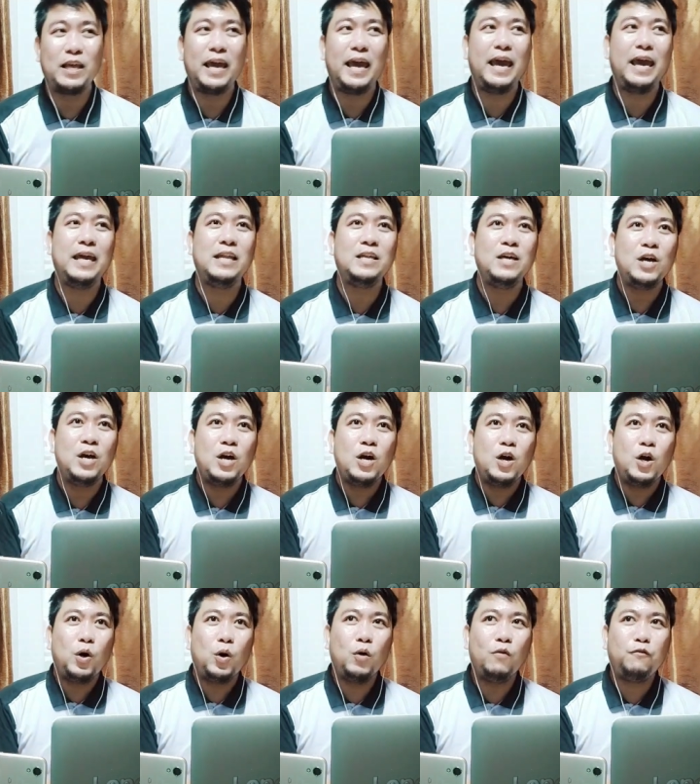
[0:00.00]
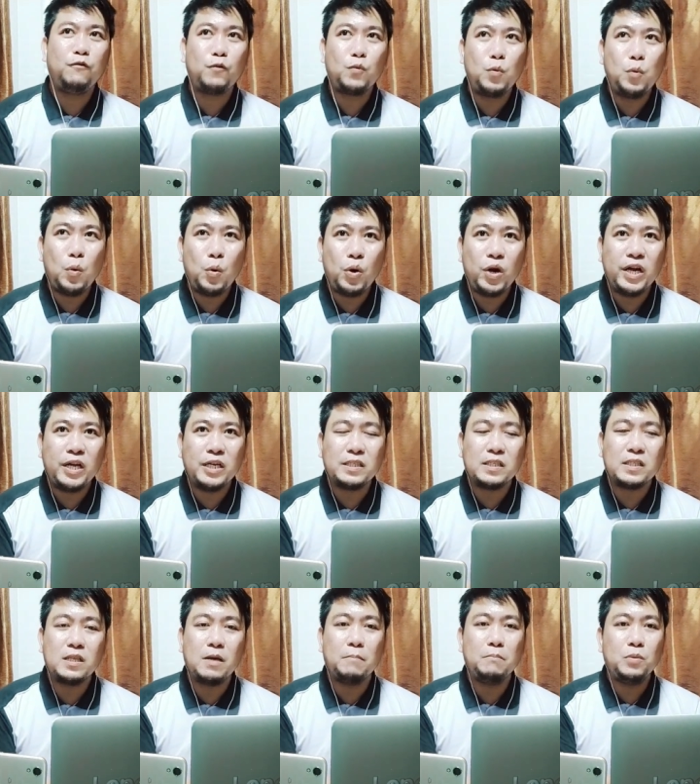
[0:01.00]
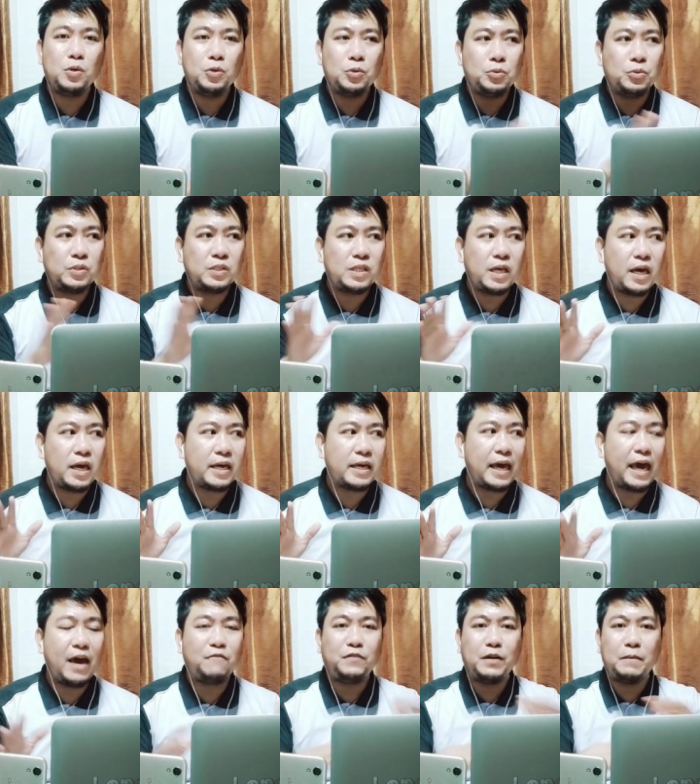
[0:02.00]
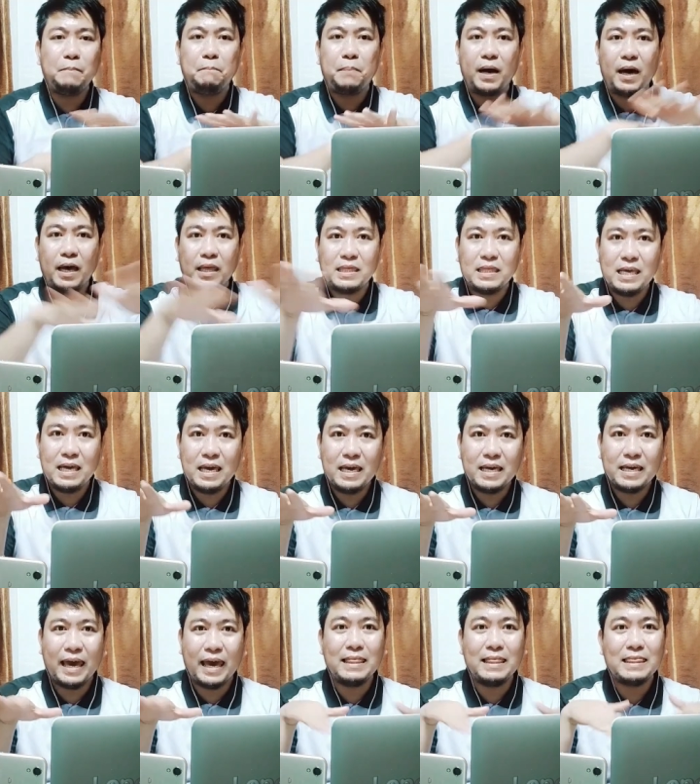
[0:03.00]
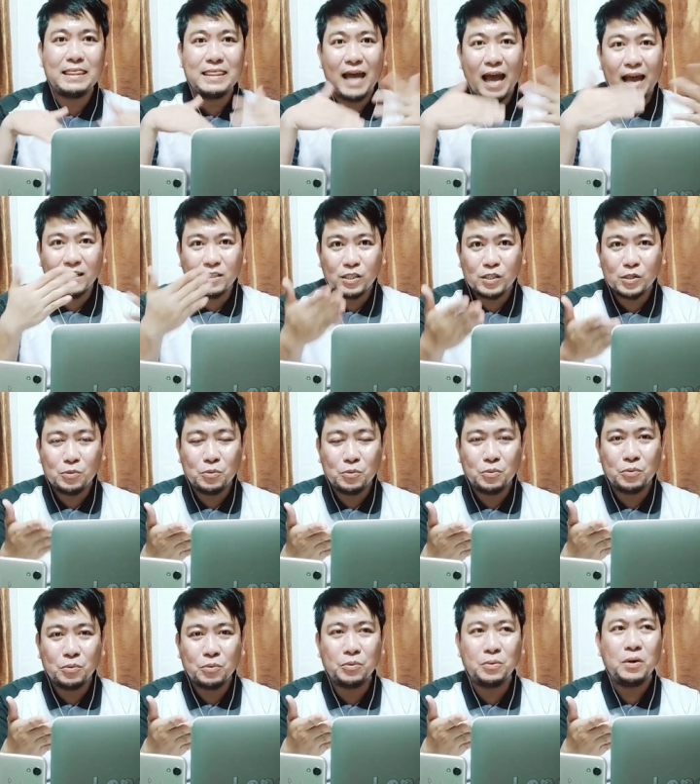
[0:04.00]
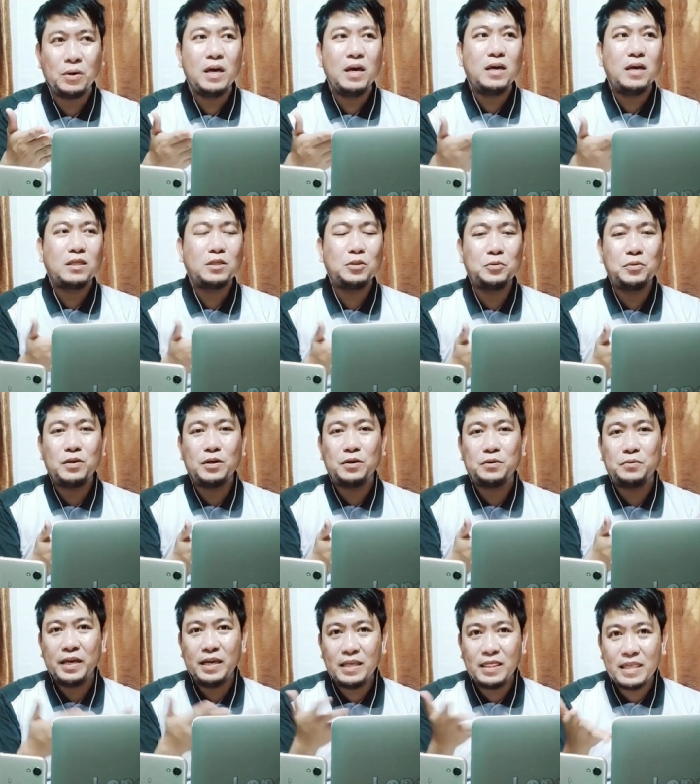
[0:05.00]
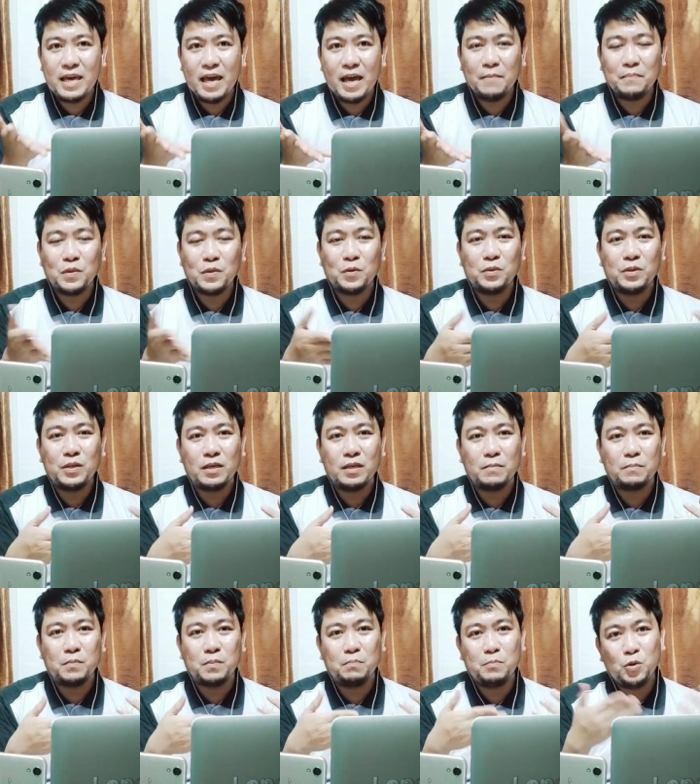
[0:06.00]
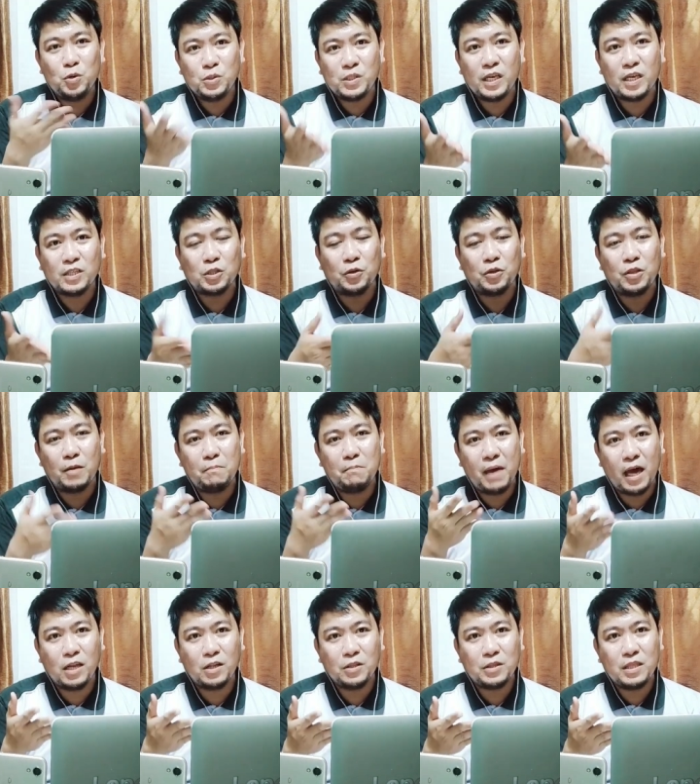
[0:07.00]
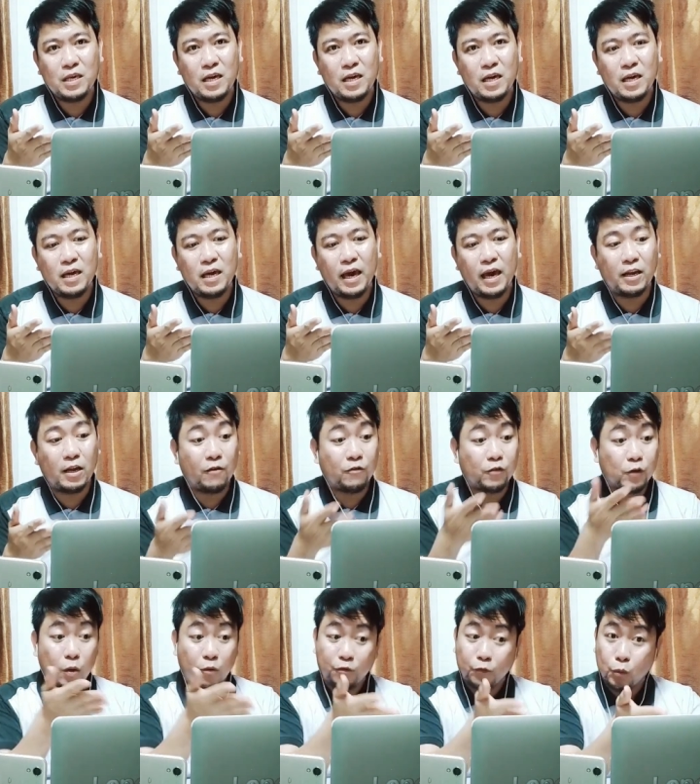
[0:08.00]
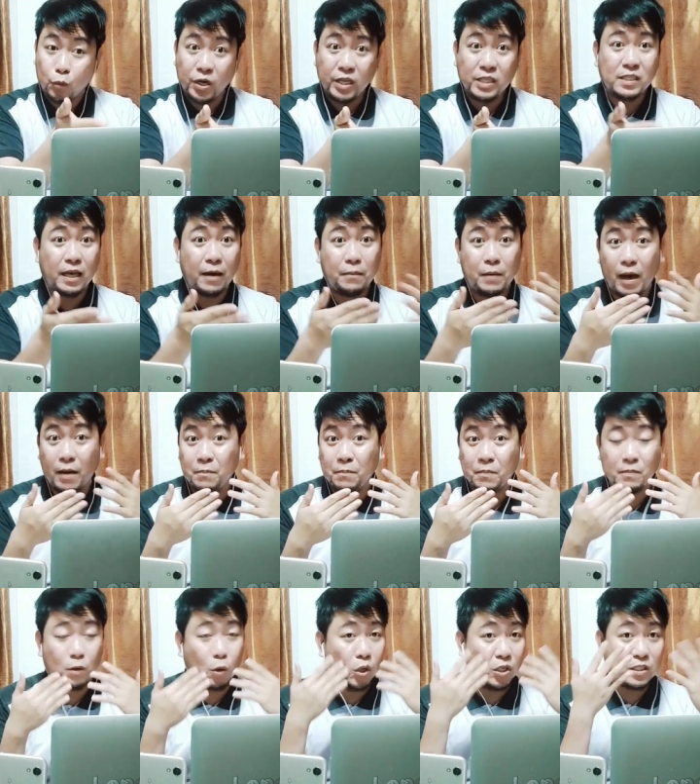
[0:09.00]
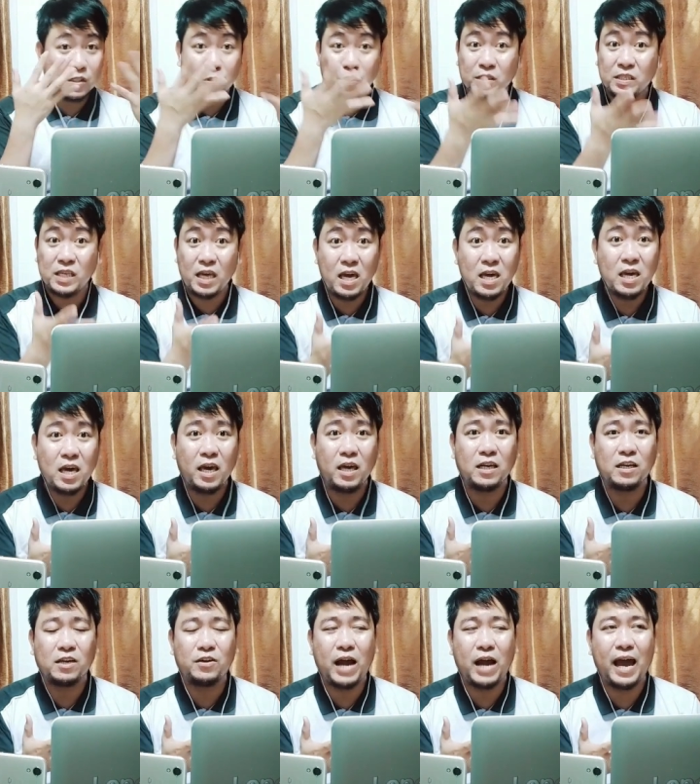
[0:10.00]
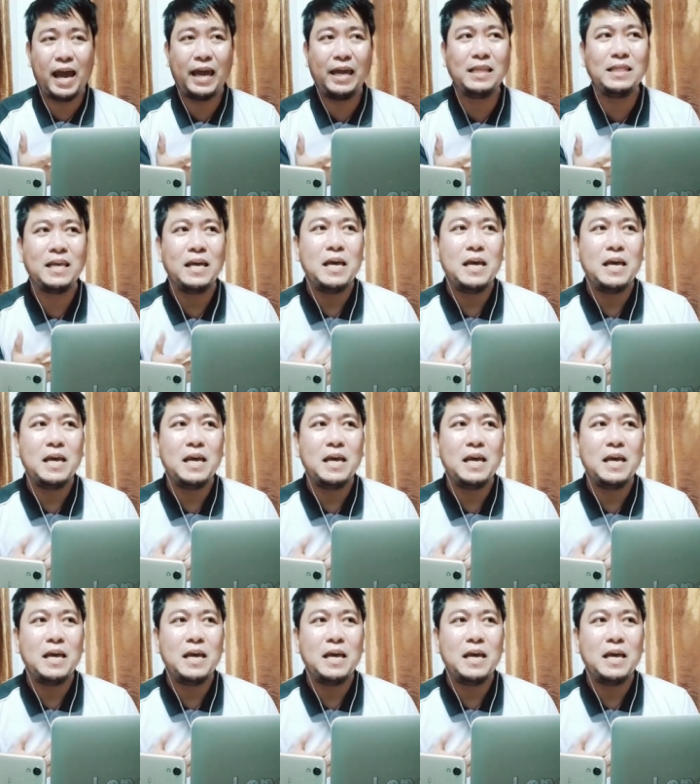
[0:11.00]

And of course, the music, everybody can dance to the rhythm, to the music, to the melody. And of course, I'm also singing, right?